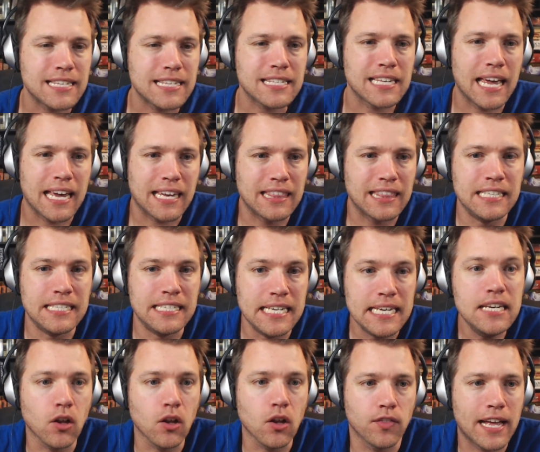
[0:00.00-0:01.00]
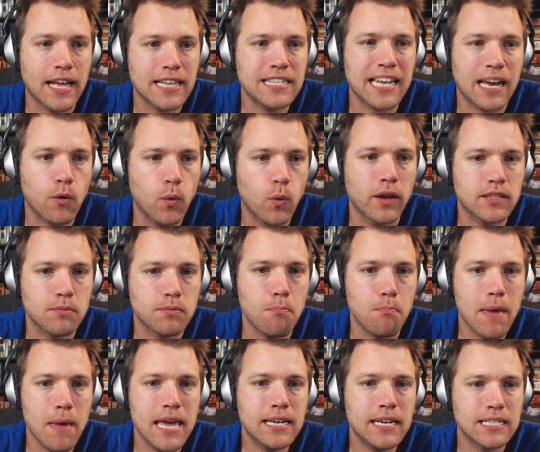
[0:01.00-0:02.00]
that's like the deal. That's like what
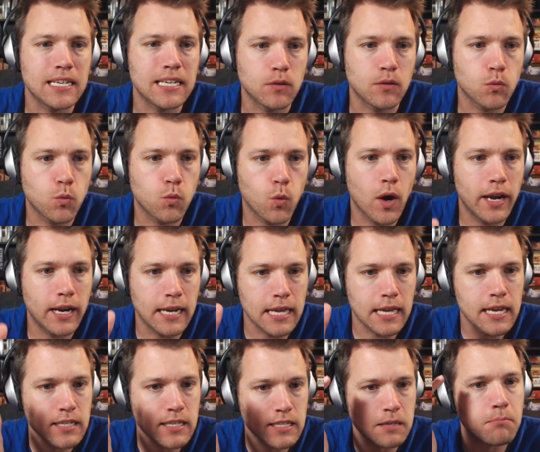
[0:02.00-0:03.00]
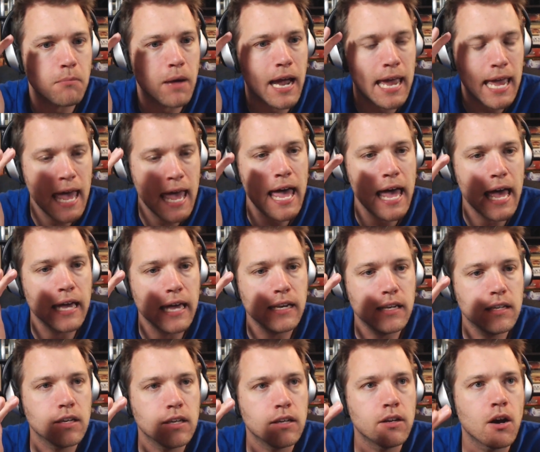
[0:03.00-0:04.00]
makes it what it is in my
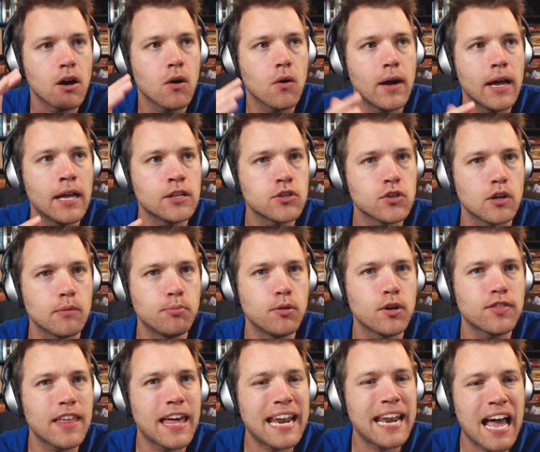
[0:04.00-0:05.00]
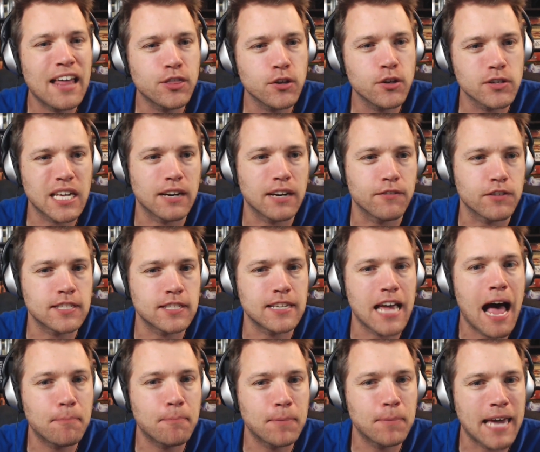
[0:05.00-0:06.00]
head, you know. And so to put that out there as kind of a
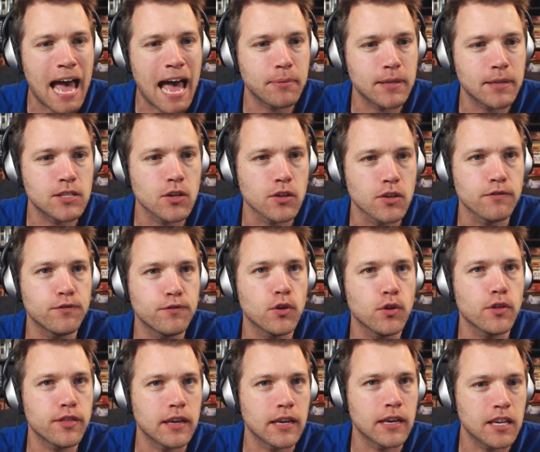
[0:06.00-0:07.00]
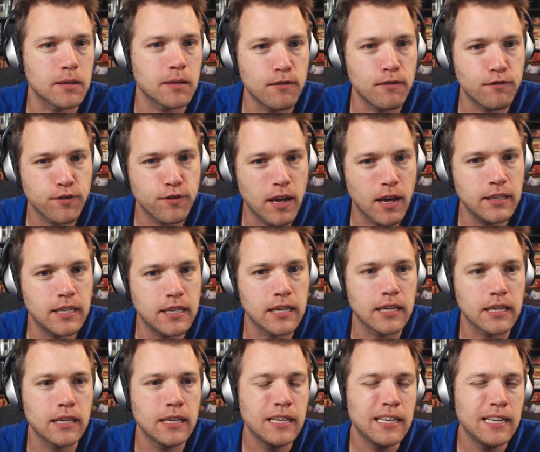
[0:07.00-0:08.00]
stopgap until the full thing can be
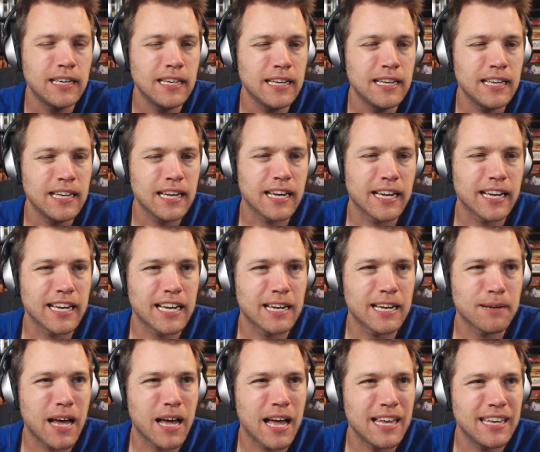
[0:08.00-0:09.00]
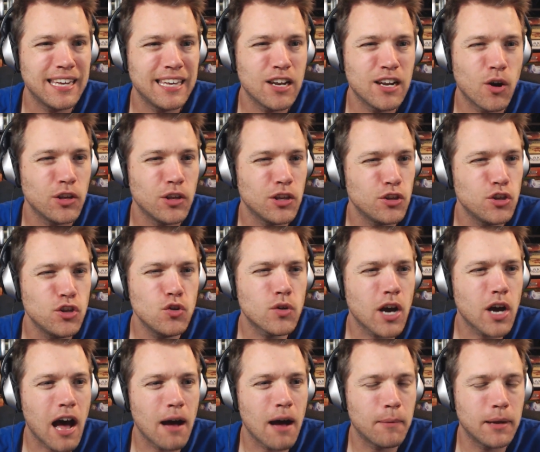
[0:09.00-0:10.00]
funded, you know,
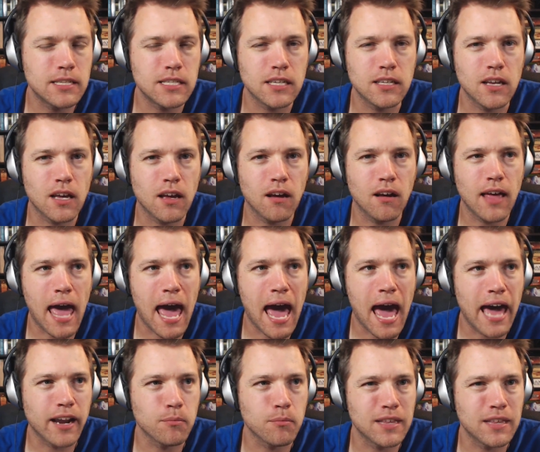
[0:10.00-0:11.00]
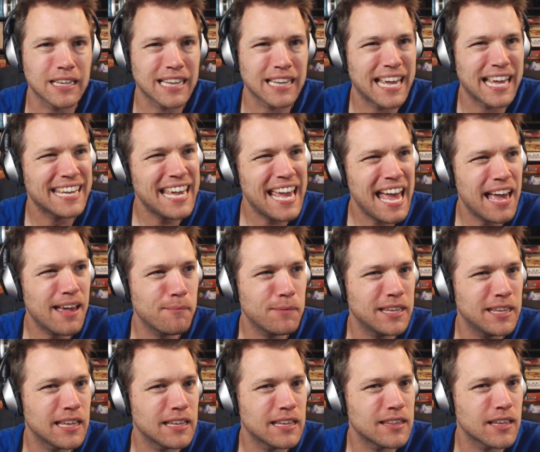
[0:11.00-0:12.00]
you commented, Adam, that like, yeah, I
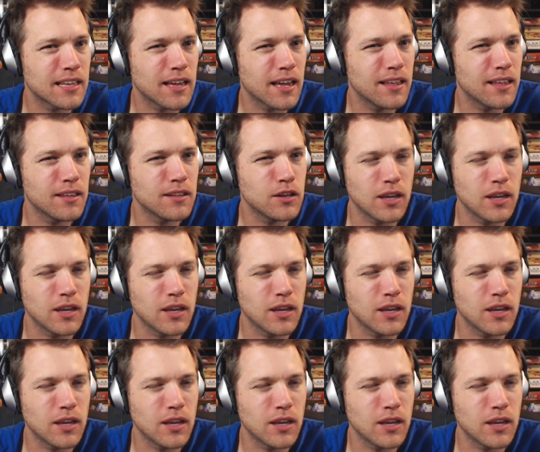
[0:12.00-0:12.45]
mean, that